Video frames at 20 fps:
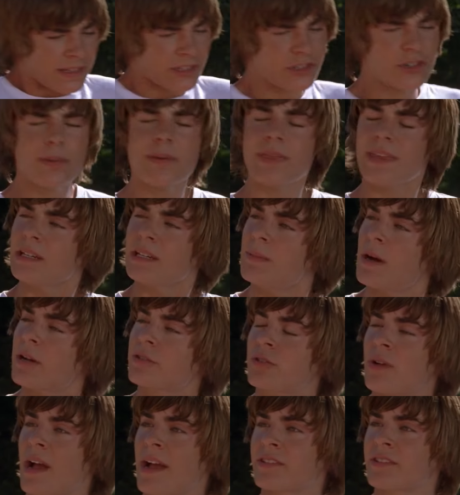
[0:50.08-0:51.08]
Did you ever think
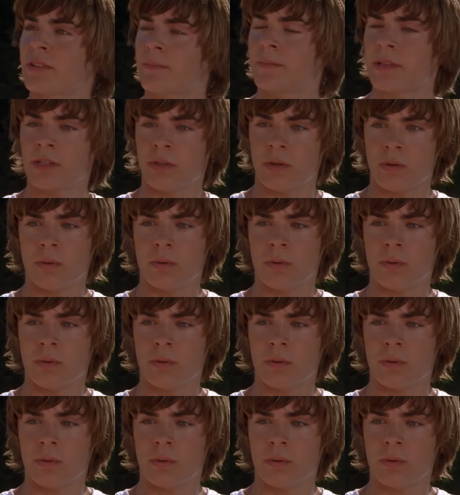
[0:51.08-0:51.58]
about trying something